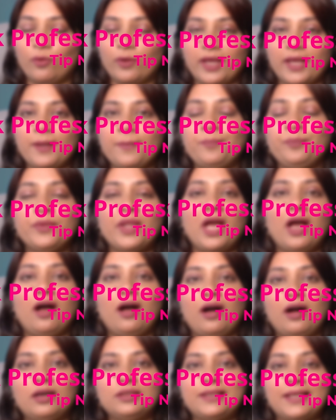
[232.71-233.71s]
Okay,
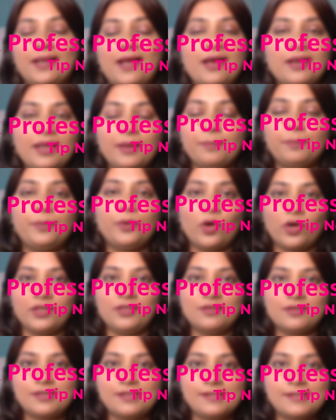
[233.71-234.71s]
uh, there are
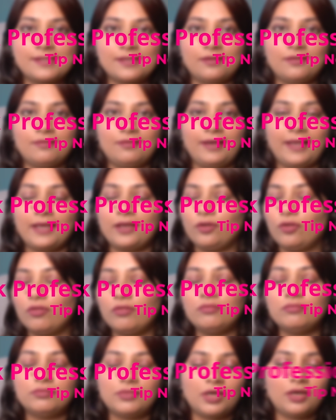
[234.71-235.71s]
employers uh, like, you
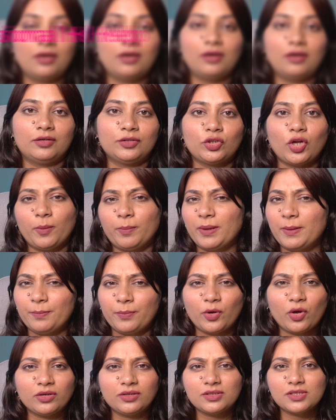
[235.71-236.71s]
know, uh, top
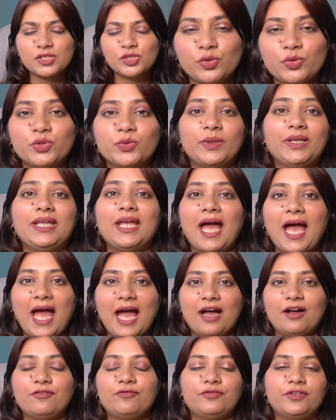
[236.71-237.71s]
employers usually
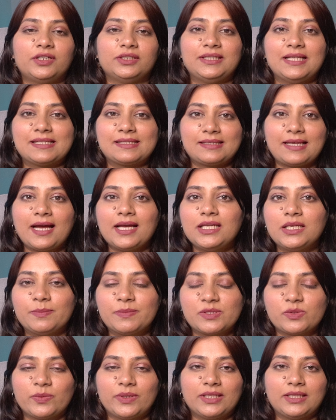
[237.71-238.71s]
have uh, these
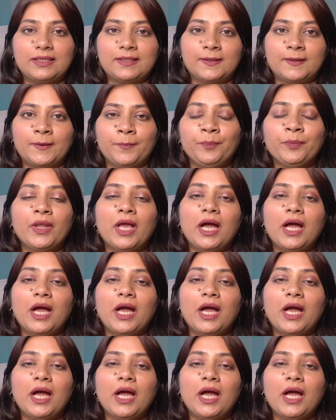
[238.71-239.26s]
tie-ups with uh,